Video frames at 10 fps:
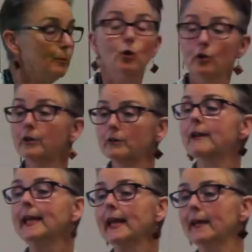a book,
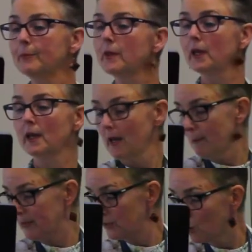really.
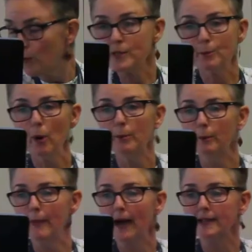But it's always a
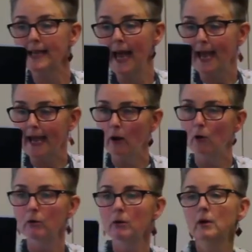problem, that, is
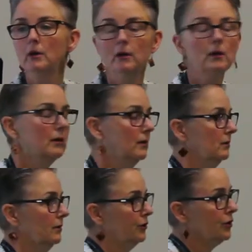how
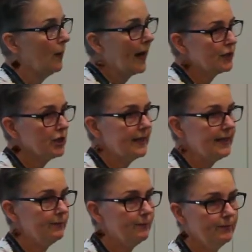you
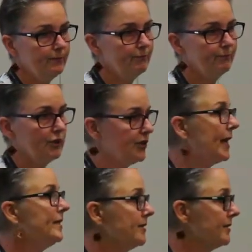actually
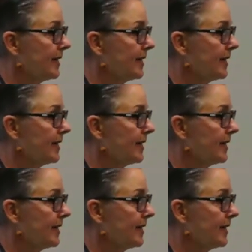present